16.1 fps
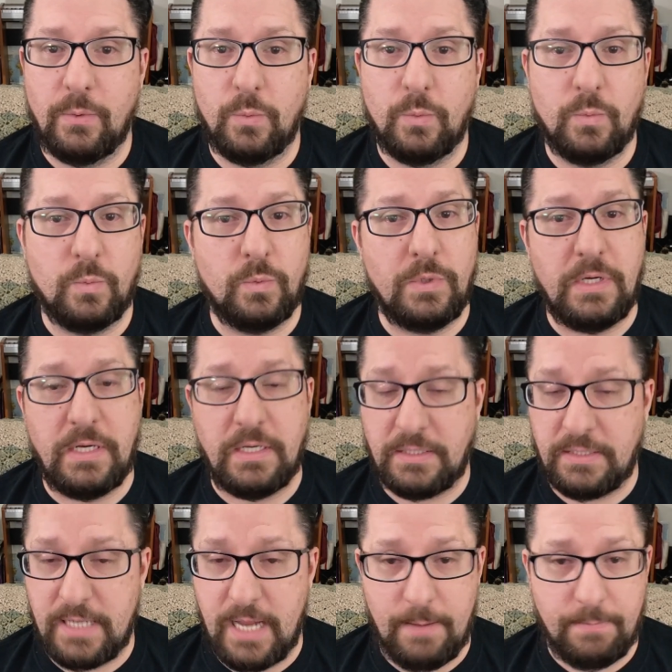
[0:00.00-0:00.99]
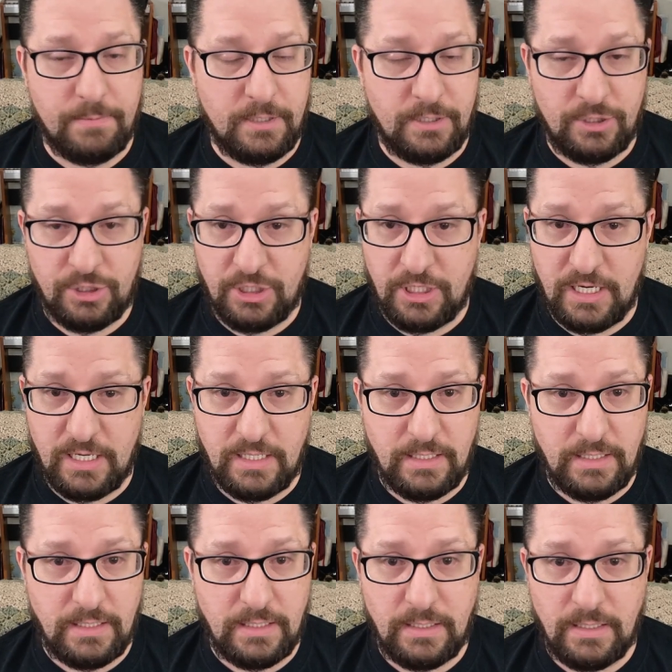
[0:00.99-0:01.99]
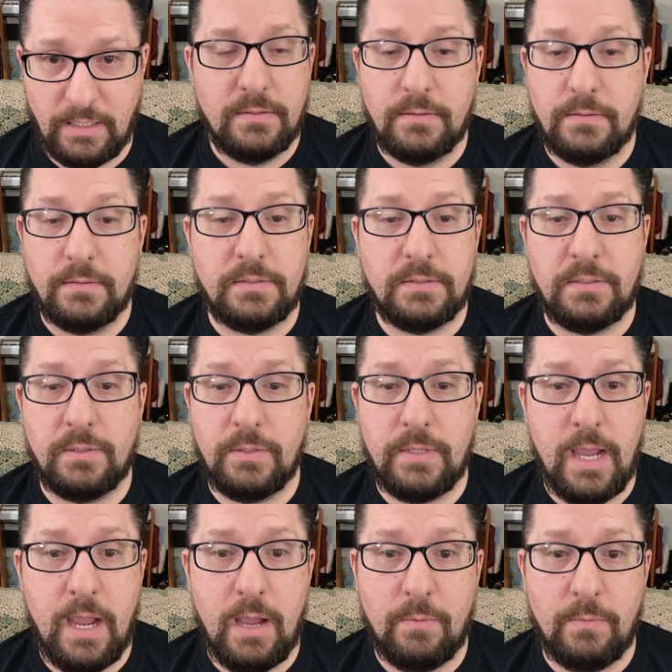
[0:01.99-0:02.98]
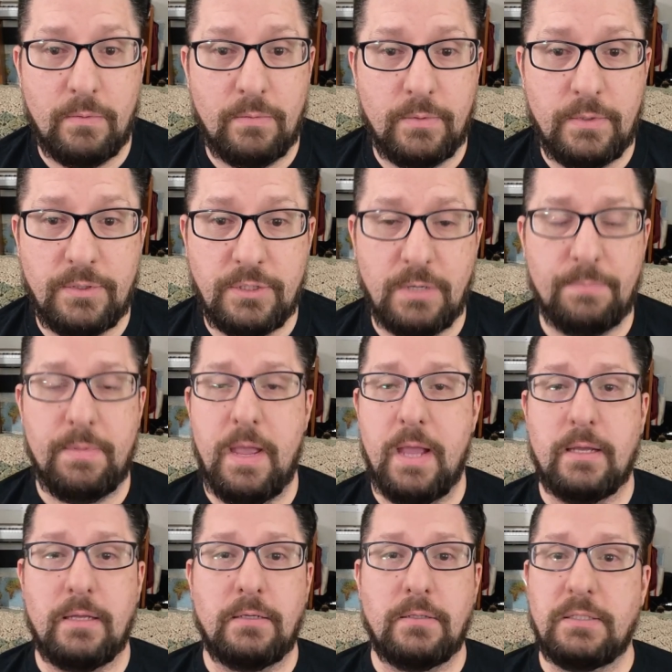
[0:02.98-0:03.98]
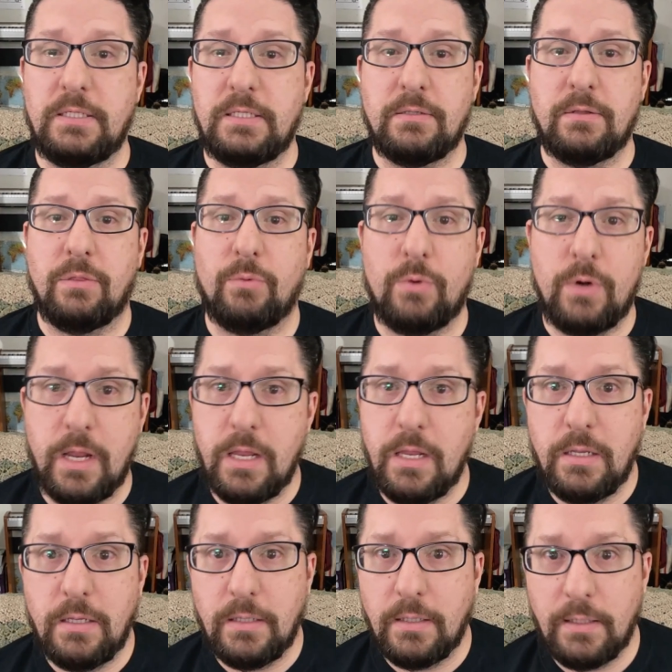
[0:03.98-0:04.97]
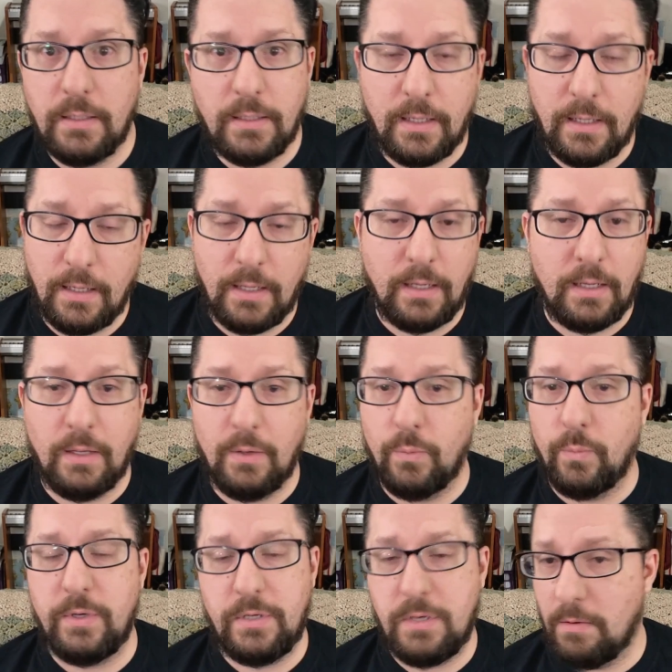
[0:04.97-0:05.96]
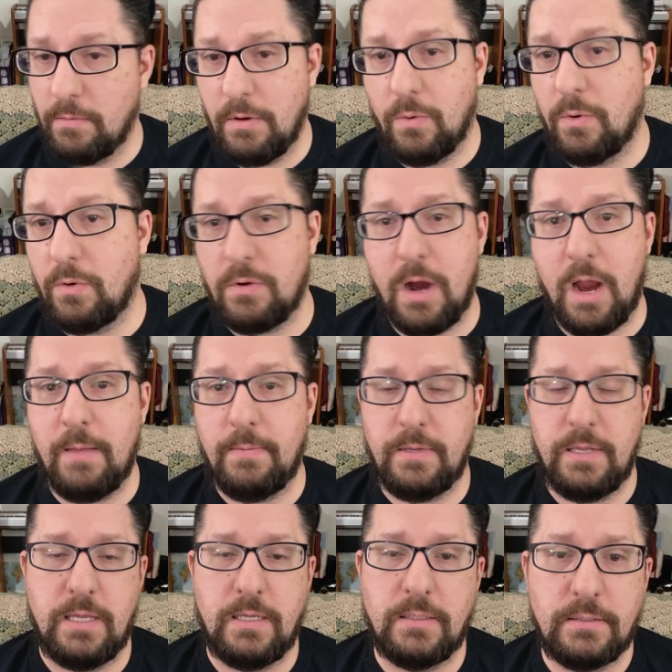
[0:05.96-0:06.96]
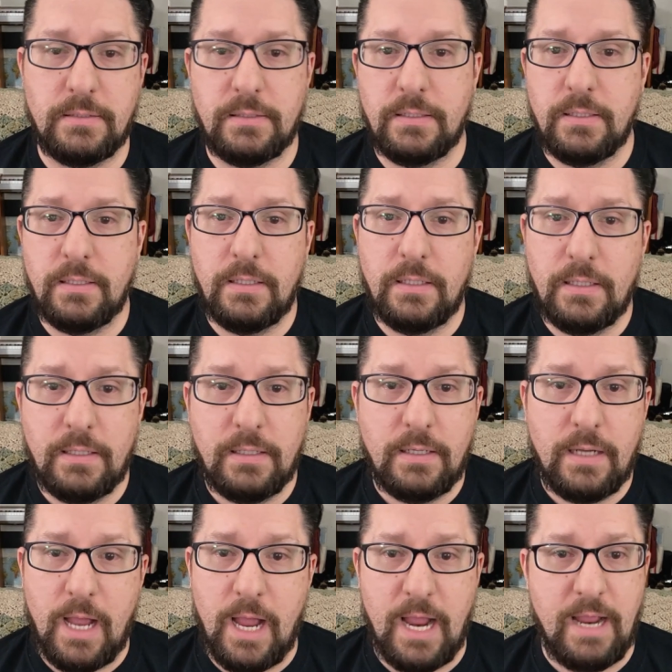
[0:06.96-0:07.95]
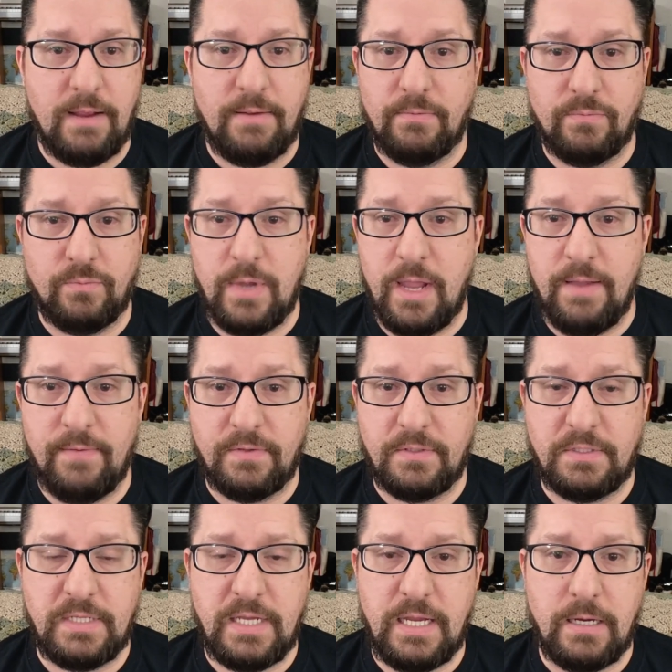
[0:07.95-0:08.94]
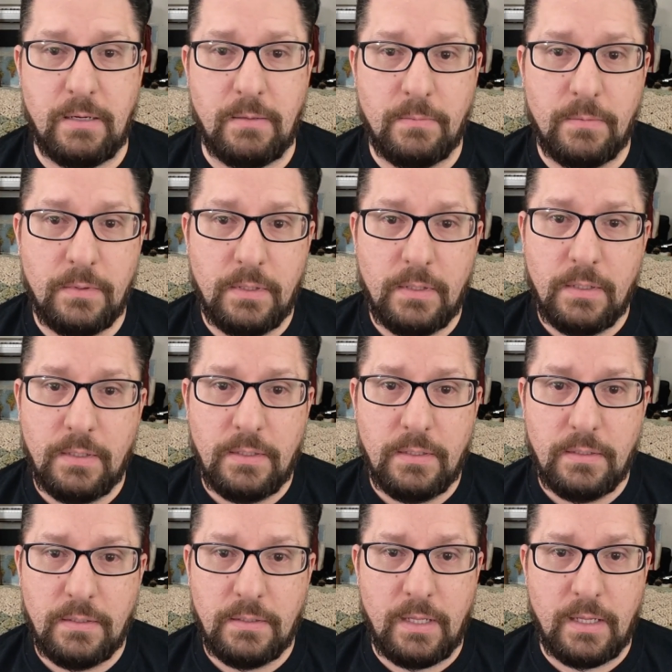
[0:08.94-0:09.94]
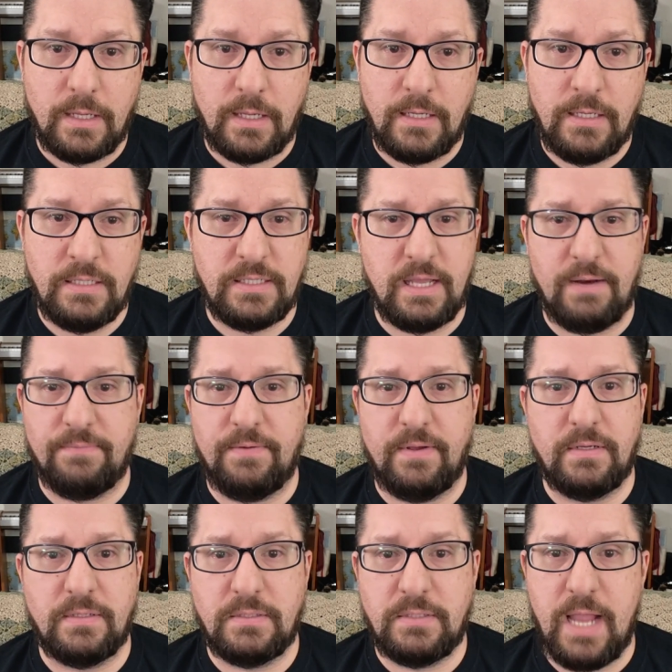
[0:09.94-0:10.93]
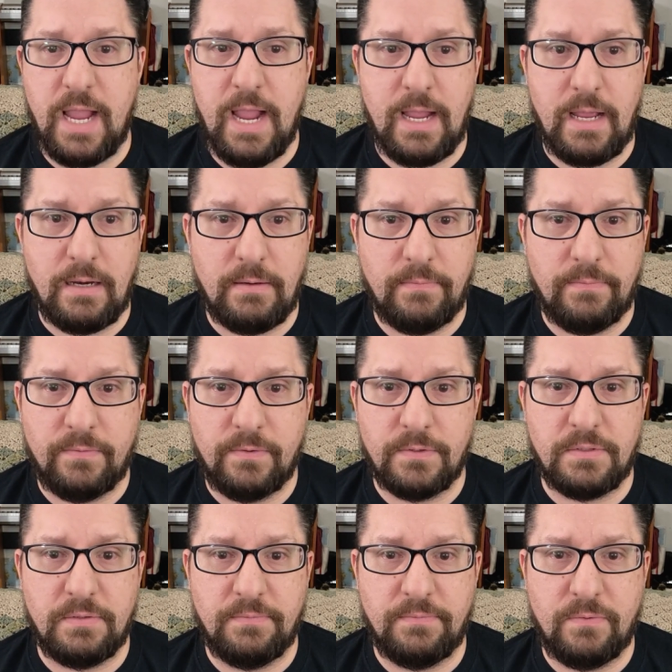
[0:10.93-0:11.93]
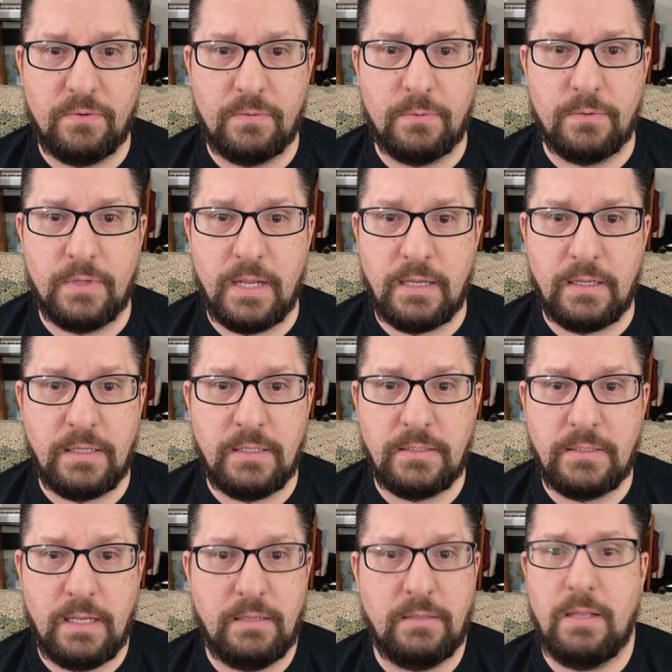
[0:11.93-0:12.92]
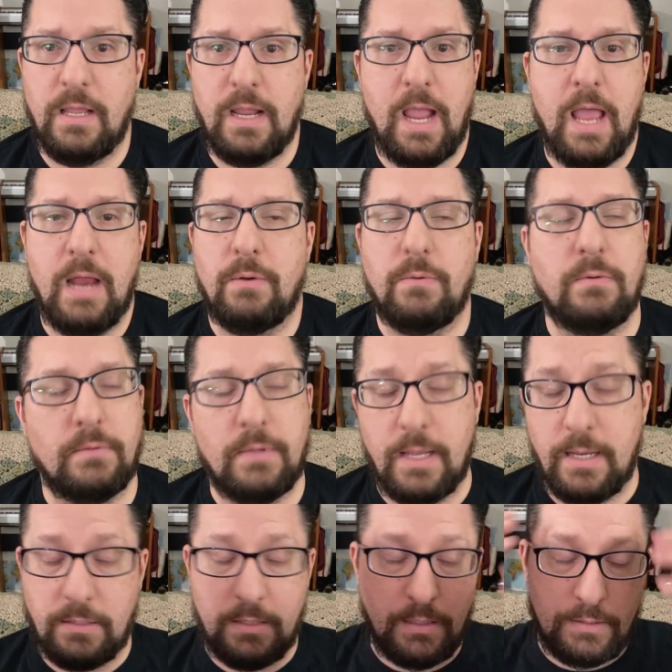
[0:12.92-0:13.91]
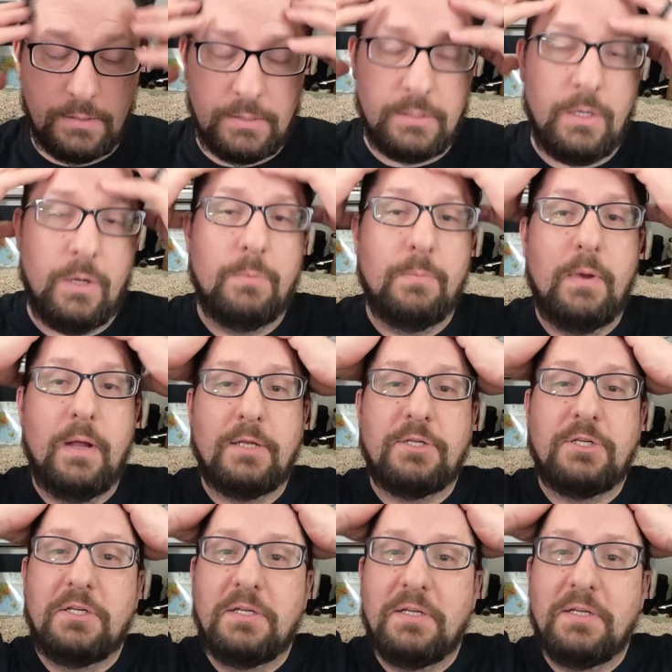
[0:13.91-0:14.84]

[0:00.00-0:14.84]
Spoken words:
We need to stop this shit. So yeah, when we jump back into season 3, we don't know where Robbie is. We haven't seen him. Like, he's got to find his dad, first and foremost. Like, he's got, like, I don't, like, there's so much.